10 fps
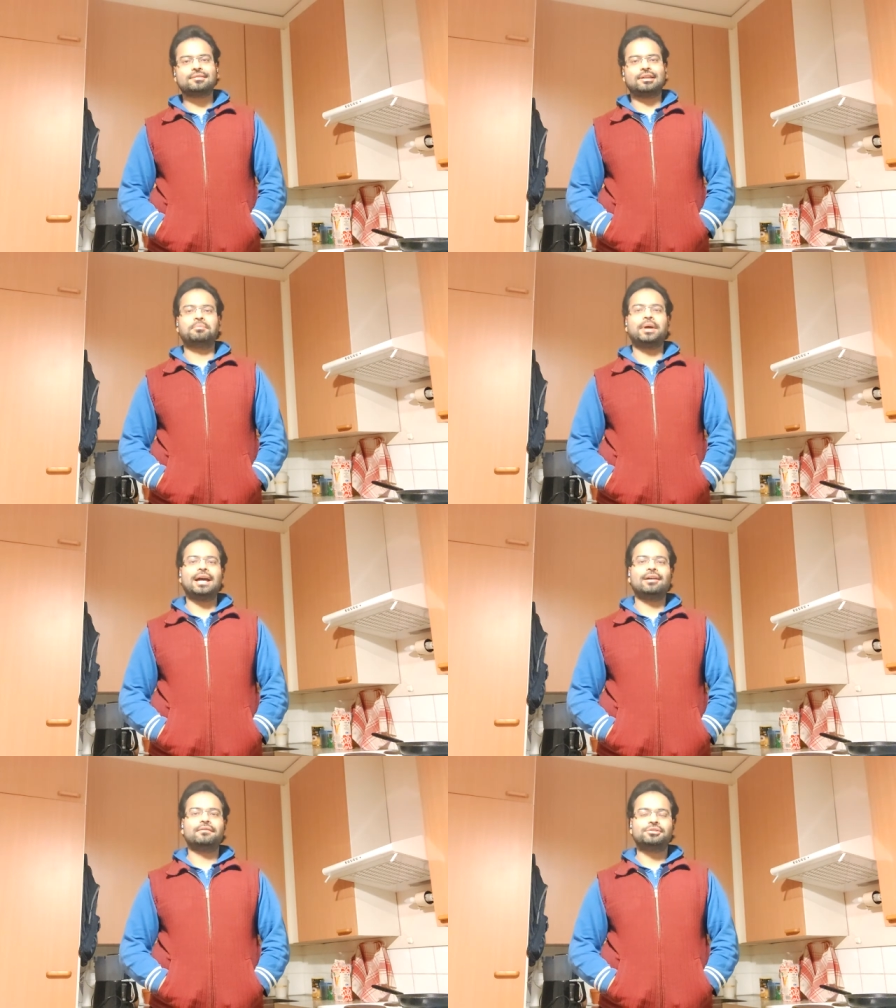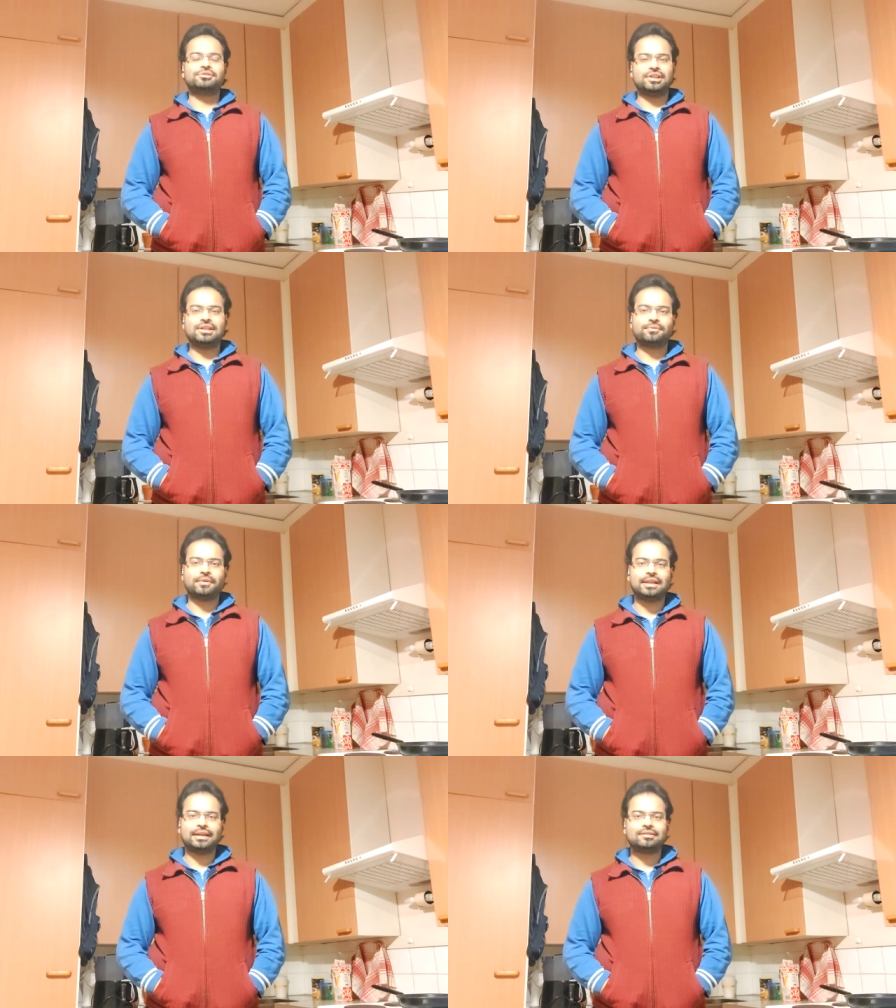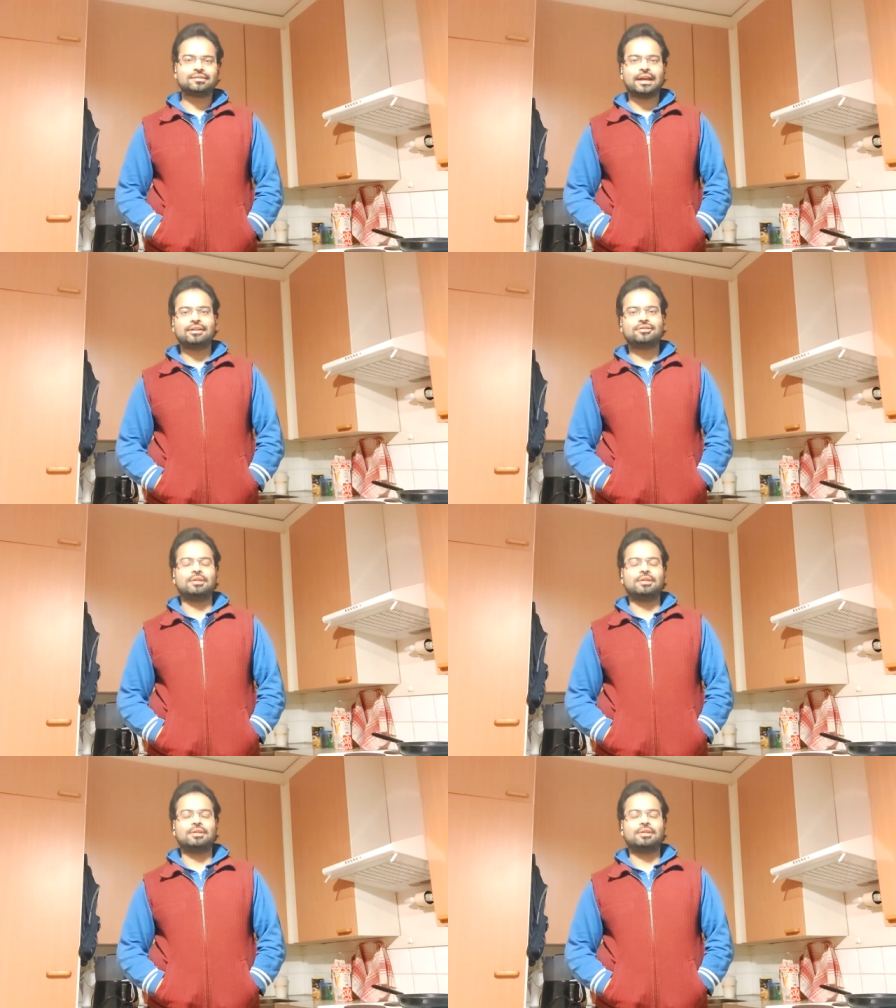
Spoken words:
some have a cheese filling inside,